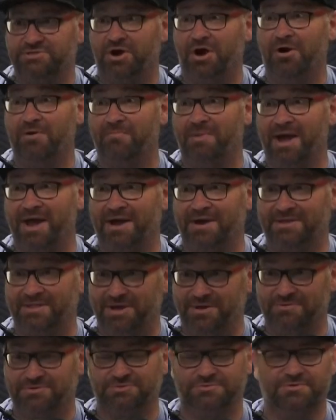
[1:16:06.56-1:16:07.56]
tarmac.
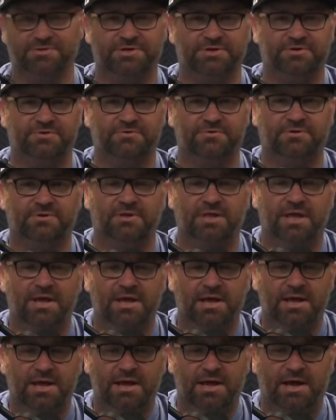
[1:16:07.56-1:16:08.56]
That was really cool.
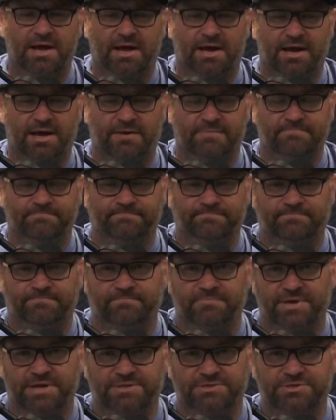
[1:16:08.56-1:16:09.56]

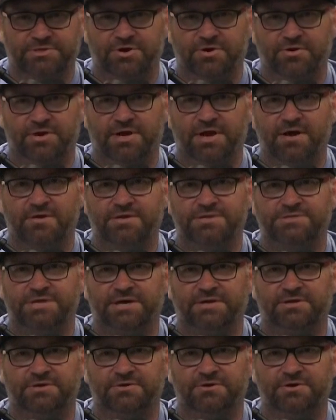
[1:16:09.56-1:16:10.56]
But Dakota County
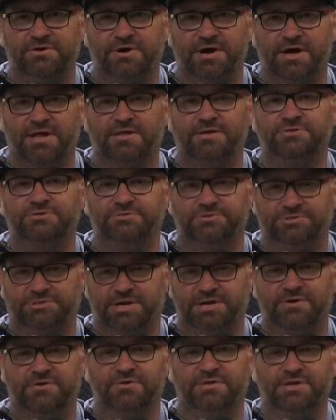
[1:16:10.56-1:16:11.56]
Technical College, which
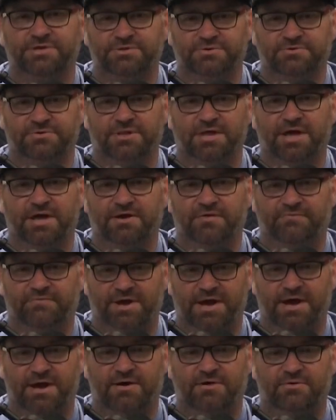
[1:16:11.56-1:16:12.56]
I know they do a lot of
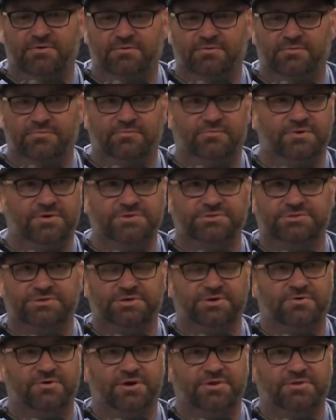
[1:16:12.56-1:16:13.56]
now, we used
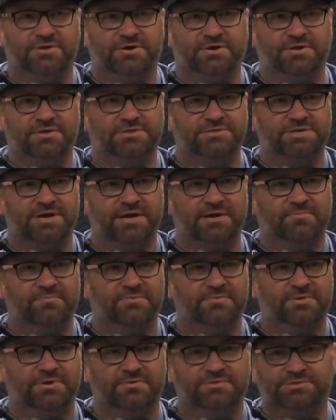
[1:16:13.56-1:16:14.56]
to go out there all the
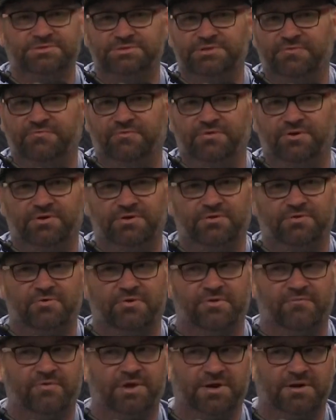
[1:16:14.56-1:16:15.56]
time. There was different
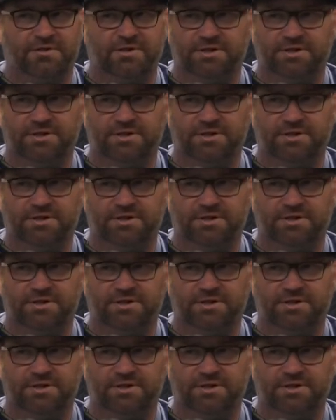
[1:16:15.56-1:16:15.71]
Corvette